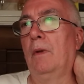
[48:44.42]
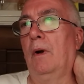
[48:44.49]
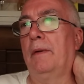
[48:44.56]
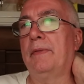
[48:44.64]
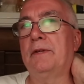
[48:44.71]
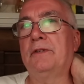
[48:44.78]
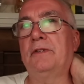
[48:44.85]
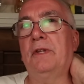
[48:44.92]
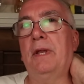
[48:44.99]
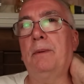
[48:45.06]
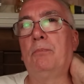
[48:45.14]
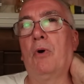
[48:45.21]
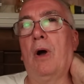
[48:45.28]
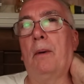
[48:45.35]
on the city
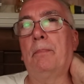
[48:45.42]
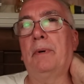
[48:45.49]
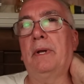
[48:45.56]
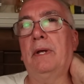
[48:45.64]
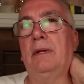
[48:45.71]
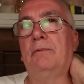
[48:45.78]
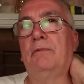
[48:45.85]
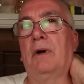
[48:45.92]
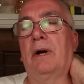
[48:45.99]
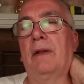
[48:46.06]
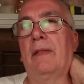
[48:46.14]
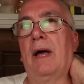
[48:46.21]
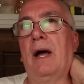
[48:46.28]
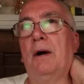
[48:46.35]
property in front
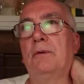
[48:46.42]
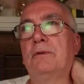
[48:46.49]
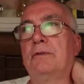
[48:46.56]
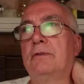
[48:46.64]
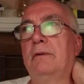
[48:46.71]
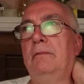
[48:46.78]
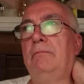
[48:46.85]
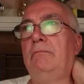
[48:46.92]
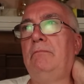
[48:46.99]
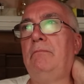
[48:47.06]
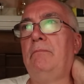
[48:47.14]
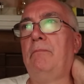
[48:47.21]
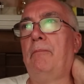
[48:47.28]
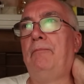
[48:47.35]
of the house.
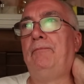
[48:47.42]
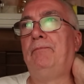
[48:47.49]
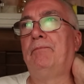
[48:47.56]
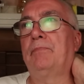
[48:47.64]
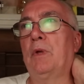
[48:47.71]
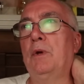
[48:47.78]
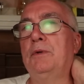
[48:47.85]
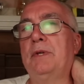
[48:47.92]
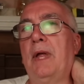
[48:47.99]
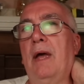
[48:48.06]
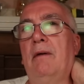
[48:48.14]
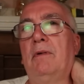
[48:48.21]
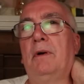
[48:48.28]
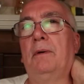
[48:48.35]
We used to
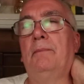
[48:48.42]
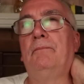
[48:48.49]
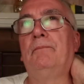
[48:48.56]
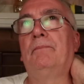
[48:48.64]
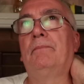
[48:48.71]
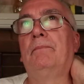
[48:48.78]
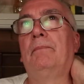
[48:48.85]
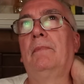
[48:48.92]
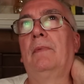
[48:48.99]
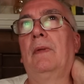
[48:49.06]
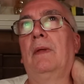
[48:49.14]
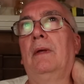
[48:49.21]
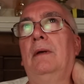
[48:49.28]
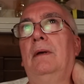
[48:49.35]
have a
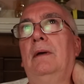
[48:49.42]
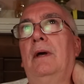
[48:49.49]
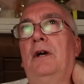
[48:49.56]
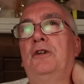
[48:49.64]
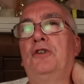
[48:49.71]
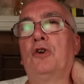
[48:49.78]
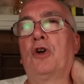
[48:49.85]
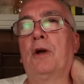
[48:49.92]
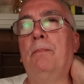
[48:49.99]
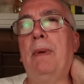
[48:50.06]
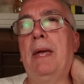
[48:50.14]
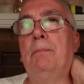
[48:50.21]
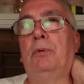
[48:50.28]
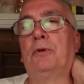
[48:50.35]
sugar
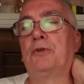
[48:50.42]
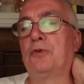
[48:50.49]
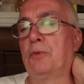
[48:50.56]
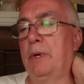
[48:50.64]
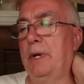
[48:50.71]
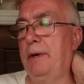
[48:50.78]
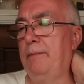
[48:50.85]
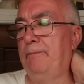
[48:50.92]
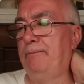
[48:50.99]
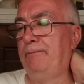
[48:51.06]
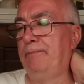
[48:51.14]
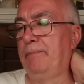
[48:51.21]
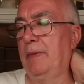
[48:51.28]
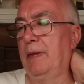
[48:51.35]
maple tree,
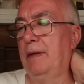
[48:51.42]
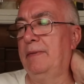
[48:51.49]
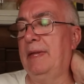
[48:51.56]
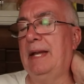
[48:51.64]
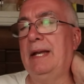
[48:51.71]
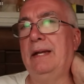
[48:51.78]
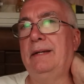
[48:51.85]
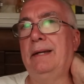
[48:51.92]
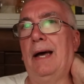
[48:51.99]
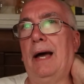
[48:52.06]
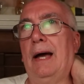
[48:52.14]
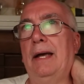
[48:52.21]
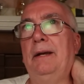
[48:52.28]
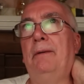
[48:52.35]
and then it
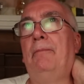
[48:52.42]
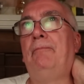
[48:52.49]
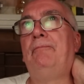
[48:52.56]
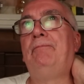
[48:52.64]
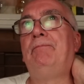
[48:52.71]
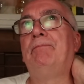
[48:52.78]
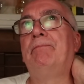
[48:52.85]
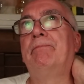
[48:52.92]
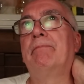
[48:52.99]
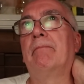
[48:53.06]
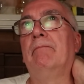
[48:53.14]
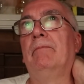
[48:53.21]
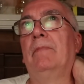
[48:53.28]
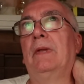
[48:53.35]
died.
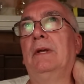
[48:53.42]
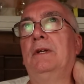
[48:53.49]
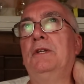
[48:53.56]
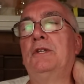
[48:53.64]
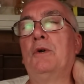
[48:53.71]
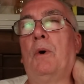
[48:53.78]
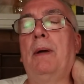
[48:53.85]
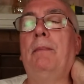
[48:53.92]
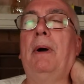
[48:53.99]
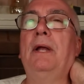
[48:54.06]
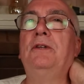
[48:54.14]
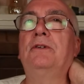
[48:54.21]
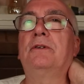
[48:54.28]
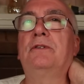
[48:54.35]
So I
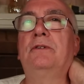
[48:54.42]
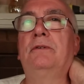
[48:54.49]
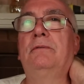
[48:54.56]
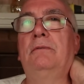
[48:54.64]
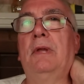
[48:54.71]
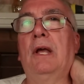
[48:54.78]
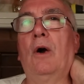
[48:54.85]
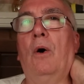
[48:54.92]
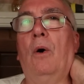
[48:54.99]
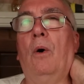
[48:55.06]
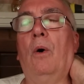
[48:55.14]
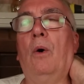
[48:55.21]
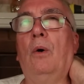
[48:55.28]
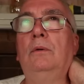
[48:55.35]
might just dig a
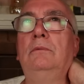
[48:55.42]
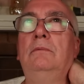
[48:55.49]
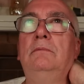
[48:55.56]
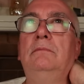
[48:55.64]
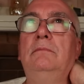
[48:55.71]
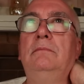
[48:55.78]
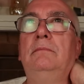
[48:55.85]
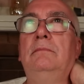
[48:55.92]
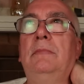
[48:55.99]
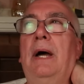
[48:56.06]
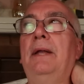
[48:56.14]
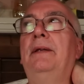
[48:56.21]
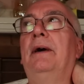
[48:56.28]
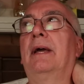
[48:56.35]
hole.
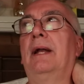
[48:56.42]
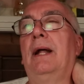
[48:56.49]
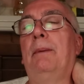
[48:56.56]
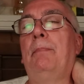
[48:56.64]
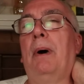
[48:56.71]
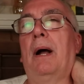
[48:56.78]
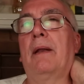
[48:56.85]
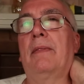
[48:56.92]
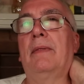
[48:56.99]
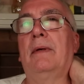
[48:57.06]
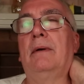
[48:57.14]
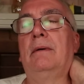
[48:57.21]
I dug it up out of